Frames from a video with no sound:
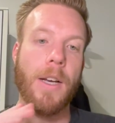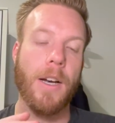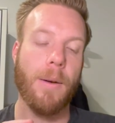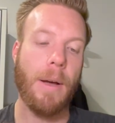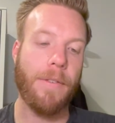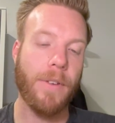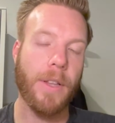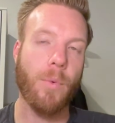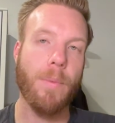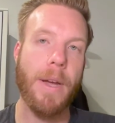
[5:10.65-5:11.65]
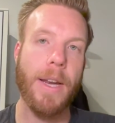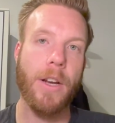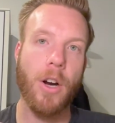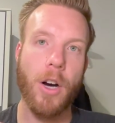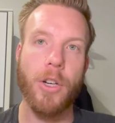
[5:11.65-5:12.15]
I feel like we made a
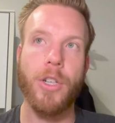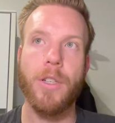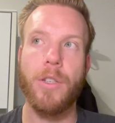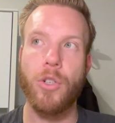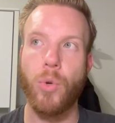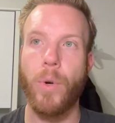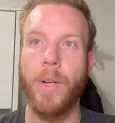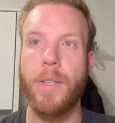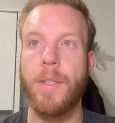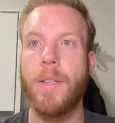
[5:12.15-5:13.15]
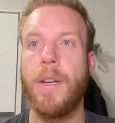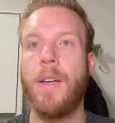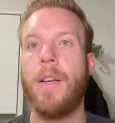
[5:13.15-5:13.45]
conscious choice